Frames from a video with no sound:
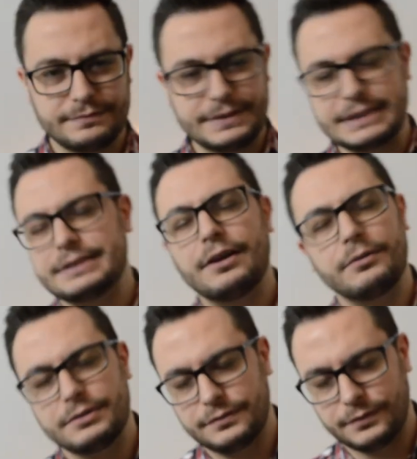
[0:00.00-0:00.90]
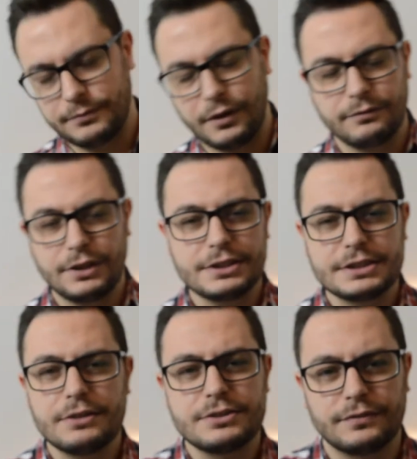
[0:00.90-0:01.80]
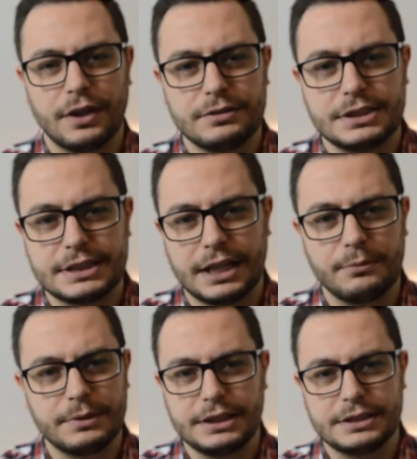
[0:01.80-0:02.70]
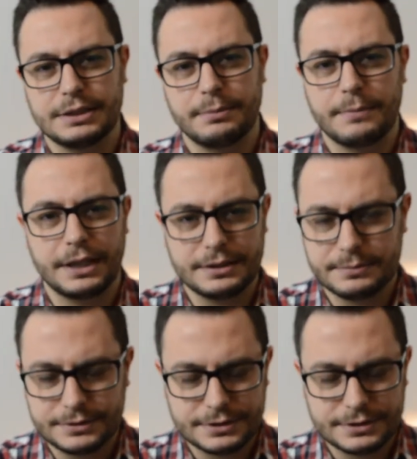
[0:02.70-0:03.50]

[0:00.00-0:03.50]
there's loads of coaches that help with leadership and management.